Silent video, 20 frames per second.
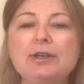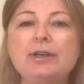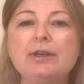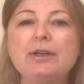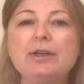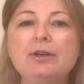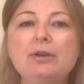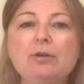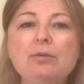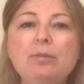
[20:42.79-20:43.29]

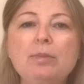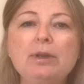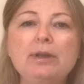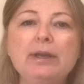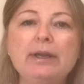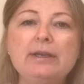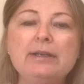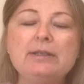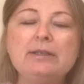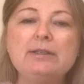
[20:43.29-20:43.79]

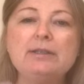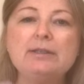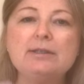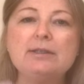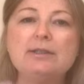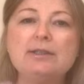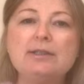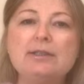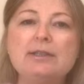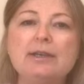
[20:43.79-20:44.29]
accumulates
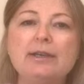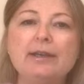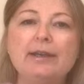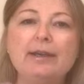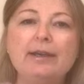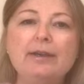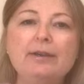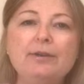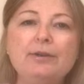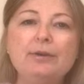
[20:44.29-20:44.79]

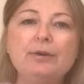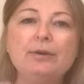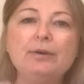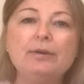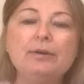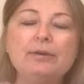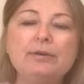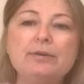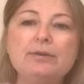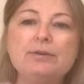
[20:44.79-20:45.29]
in your
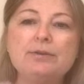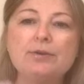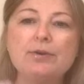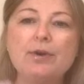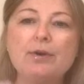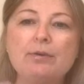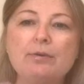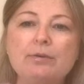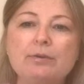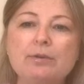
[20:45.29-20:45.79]

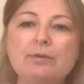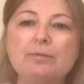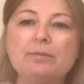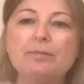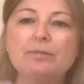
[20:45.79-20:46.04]
throat.